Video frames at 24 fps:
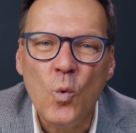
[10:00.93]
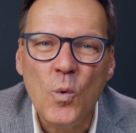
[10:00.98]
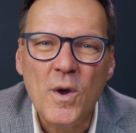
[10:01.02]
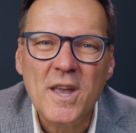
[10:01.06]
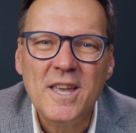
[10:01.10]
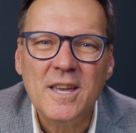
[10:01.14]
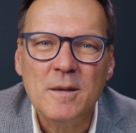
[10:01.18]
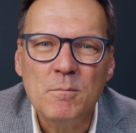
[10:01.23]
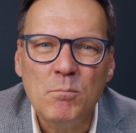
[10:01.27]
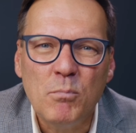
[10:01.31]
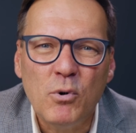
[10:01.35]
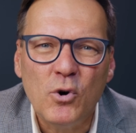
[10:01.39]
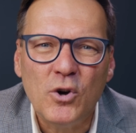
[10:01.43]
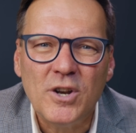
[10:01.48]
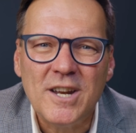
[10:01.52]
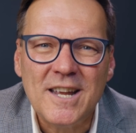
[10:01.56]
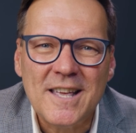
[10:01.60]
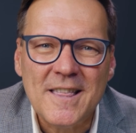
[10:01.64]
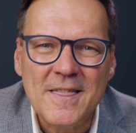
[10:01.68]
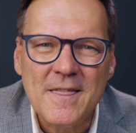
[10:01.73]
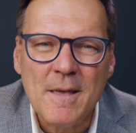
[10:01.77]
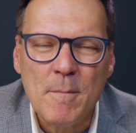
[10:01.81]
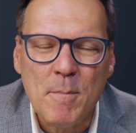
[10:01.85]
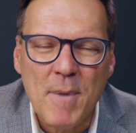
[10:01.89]
we can put
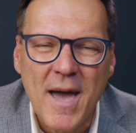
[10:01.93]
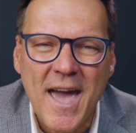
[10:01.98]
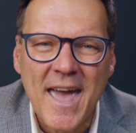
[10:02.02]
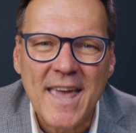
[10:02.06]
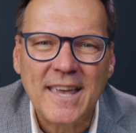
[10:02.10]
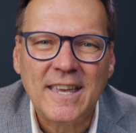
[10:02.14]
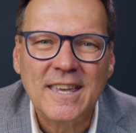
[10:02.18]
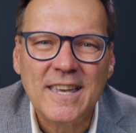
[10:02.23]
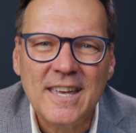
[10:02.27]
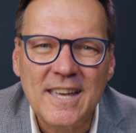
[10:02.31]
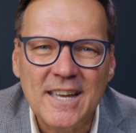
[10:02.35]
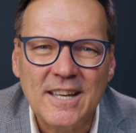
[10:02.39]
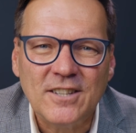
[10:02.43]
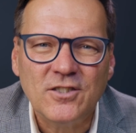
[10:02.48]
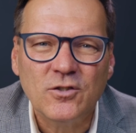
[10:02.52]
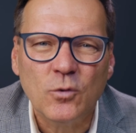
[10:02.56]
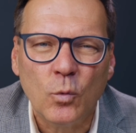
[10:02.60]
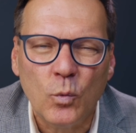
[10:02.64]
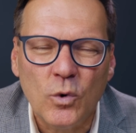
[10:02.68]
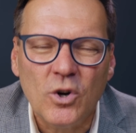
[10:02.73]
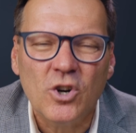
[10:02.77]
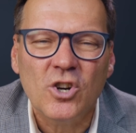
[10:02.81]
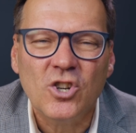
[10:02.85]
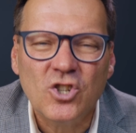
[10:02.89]
it in the bank.
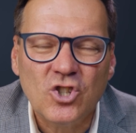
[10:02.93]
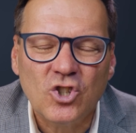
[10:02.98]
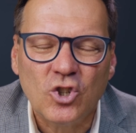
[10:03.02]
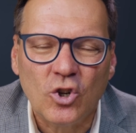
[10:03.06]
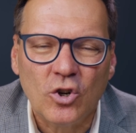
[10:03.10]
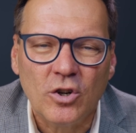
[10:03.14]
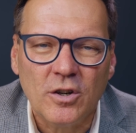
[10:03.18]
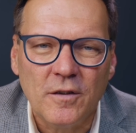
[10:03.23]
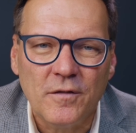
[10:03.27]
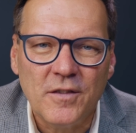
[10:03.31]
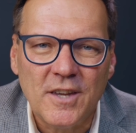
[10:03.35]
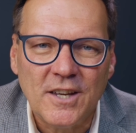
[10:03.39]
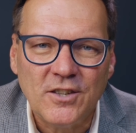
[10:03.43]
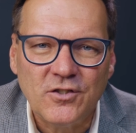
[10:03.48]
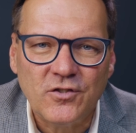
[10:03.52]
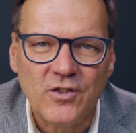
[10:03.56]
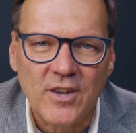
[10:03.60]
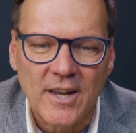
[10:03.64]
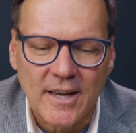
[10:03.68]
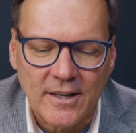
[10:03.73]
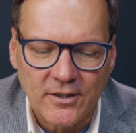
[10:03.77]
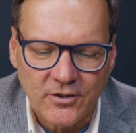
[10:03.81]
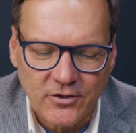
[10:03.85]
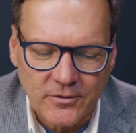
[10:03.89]
It's, we're assured of these
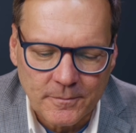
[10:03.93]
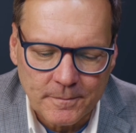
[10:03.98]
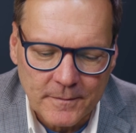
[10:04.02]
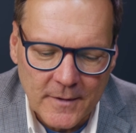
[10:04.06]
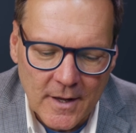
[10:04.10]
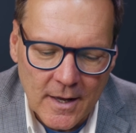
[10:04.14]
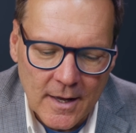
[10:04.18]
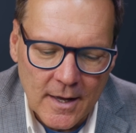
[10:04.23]
things.